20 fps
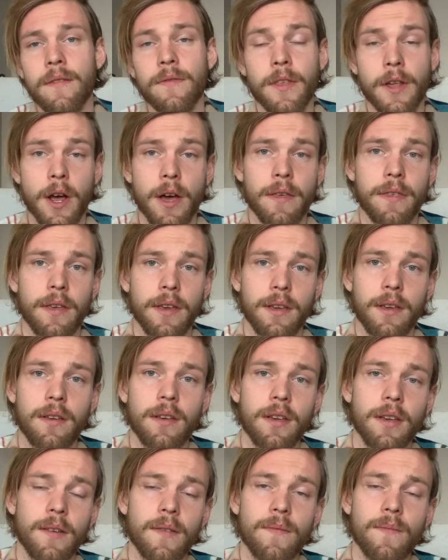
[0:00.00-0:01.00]
that I
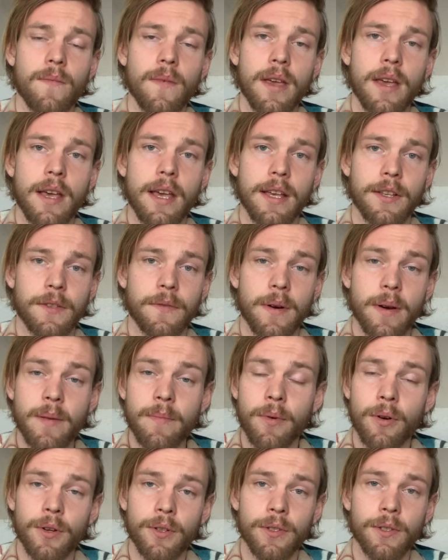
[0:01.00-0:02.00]
think is very
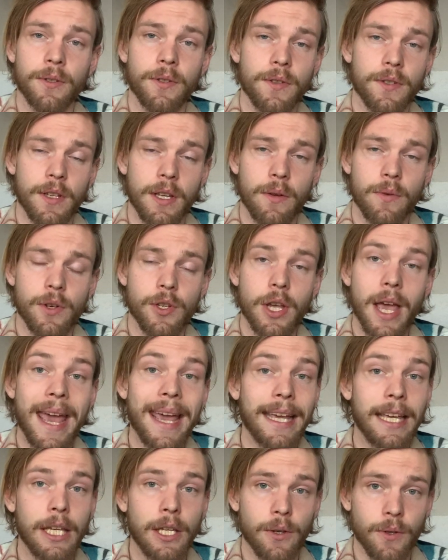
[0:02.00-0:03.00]
important to distinguish
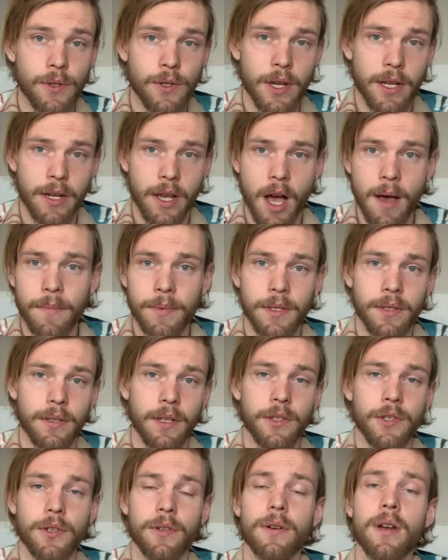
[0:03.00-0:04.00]
a good and competent
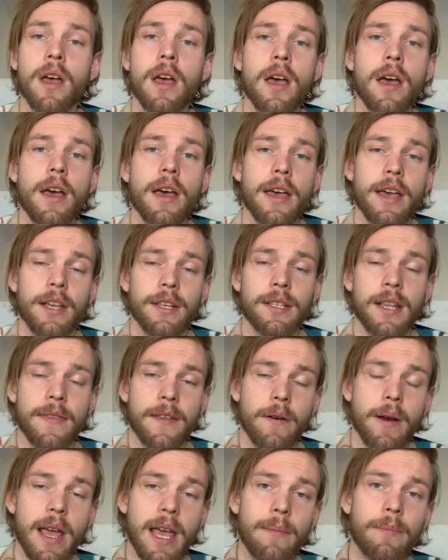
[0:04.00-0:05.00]
teacher is that
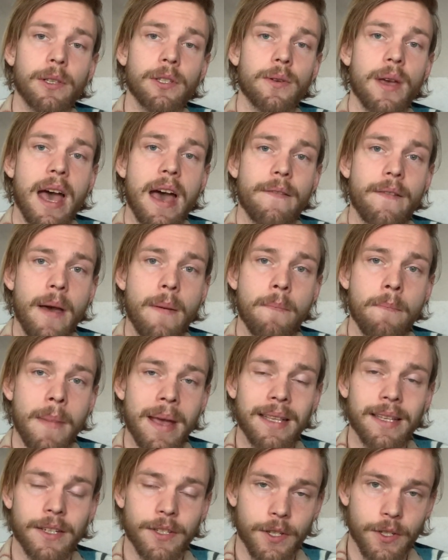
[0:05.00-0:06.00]
they're able to have a
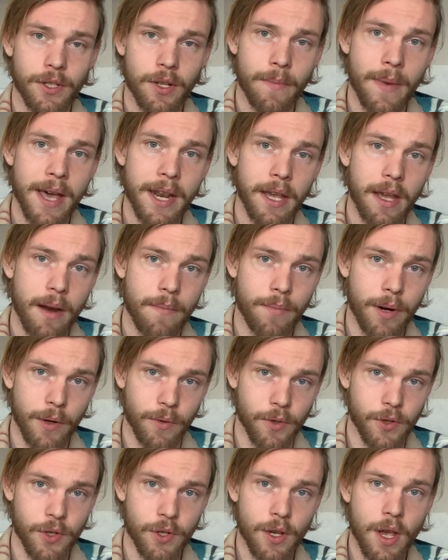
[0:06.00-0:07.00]
meta-systematic
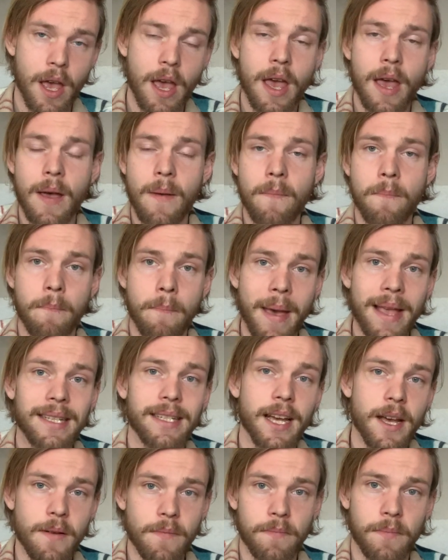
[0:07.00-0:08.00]
approach.
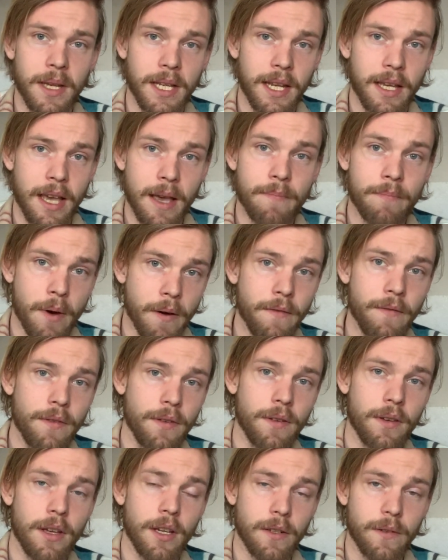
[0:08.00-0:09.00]
Meta meaning above
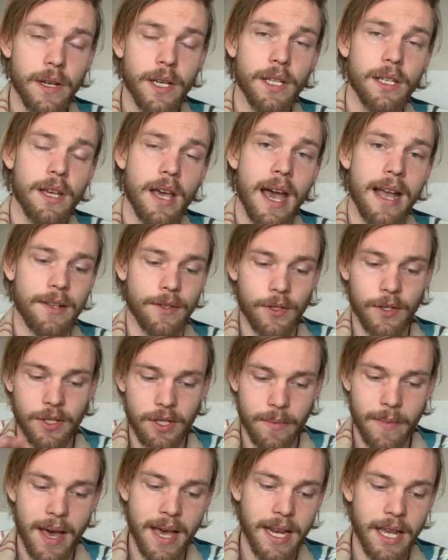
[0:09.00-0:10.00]
in Greek, and
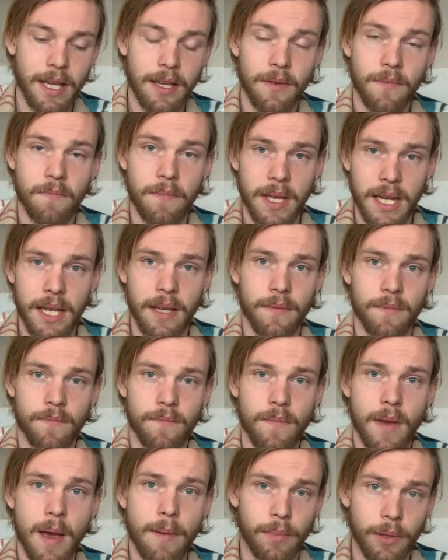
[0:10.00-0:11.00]
systematic meaning
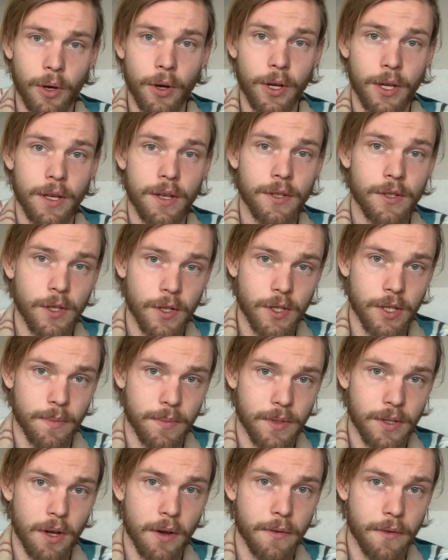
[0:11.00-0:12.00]
employing
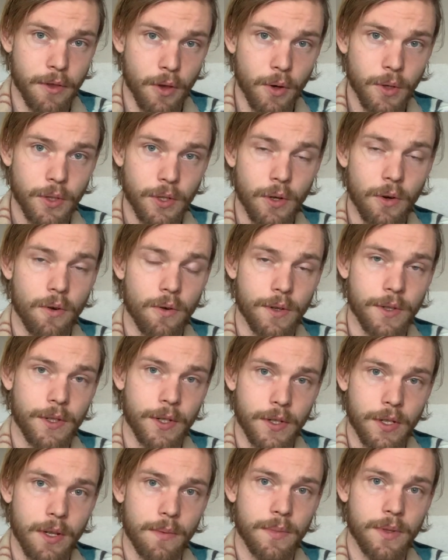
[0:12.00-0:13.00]
systems of thought or
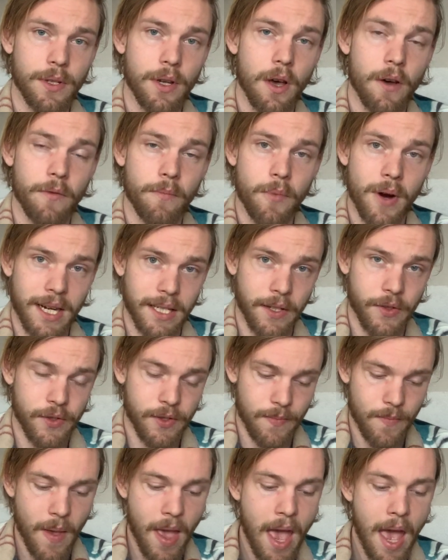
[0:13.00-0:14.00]
systems of
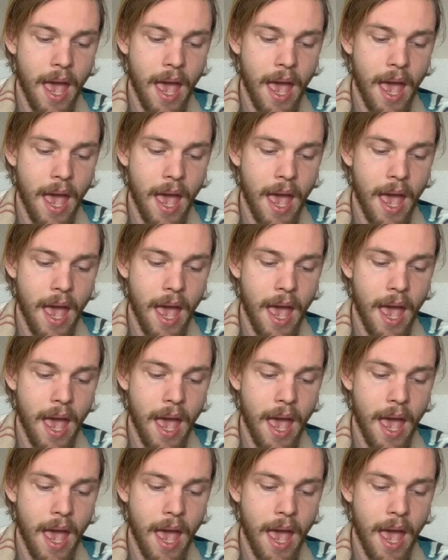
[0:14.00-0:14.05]
practice.